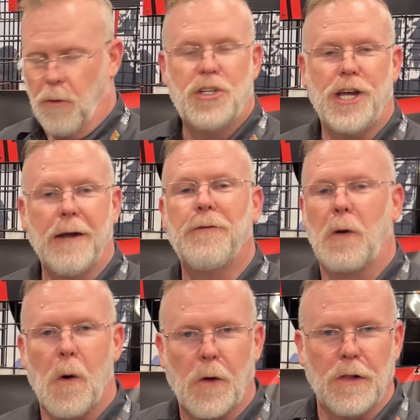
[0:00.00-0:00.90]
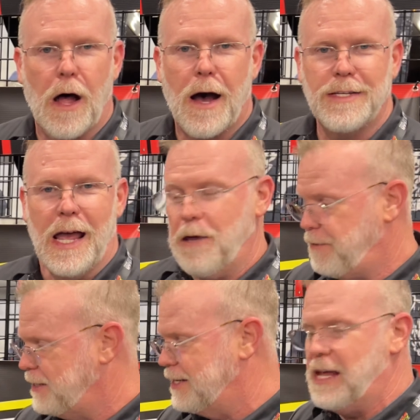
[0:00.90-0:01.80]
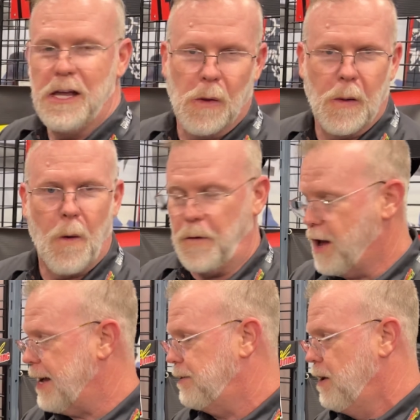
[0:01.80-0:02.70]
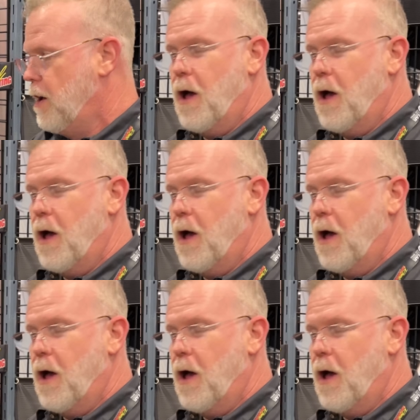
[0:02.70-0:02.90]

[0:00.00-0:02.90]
Check for local laws if it's legal or not.